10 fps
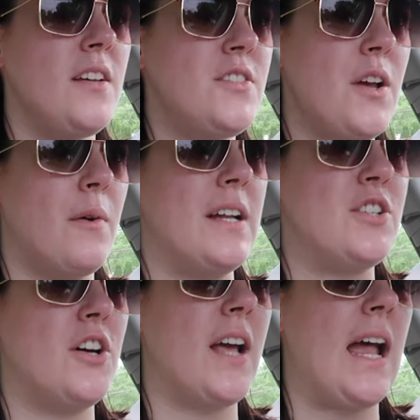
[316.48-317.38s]
So it
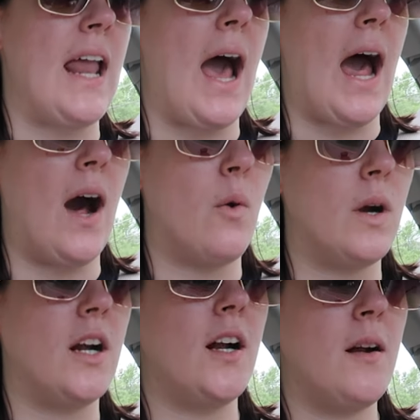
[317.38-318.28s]
took an
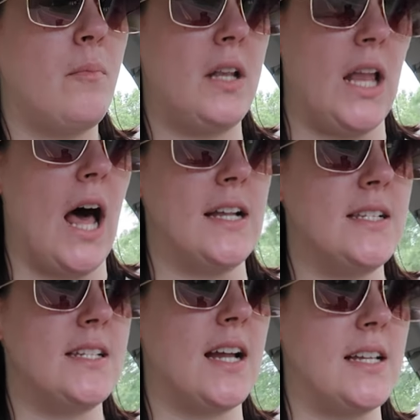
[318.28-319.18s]
hour
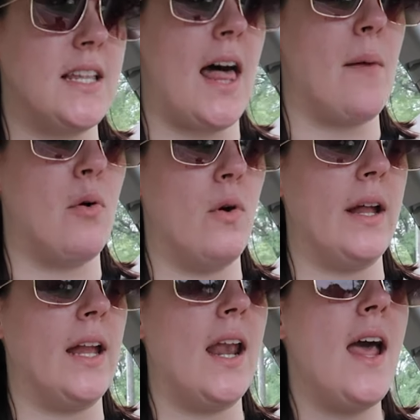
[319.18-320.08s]
plus to get to that
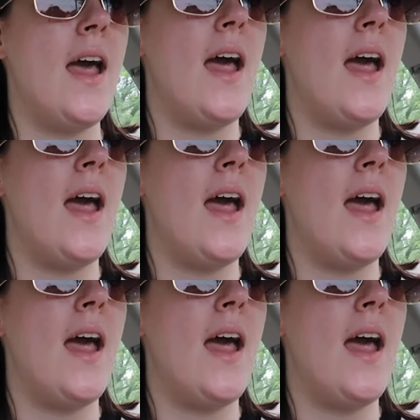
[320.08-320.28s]
point.